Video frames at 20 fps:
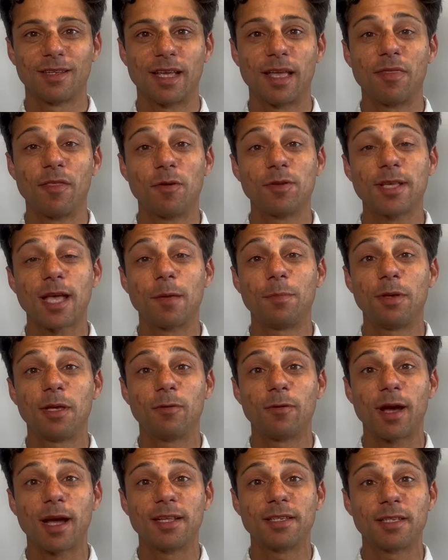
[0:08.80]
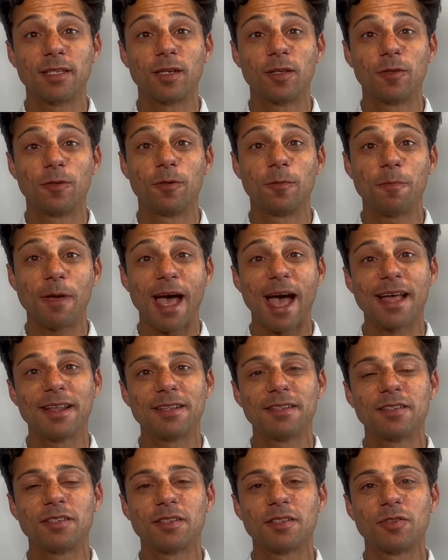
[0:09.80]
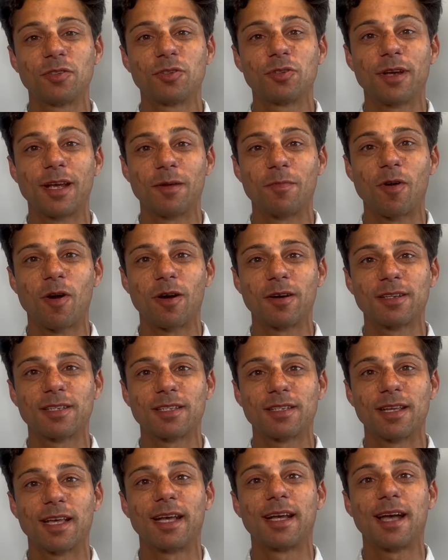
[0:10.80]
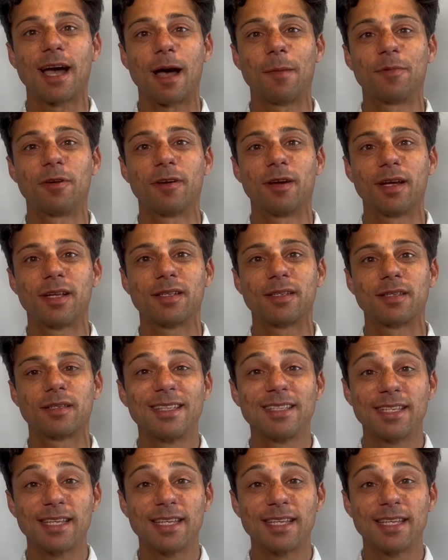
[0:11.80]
And those IP rights include patents, trademarks, and copyrights.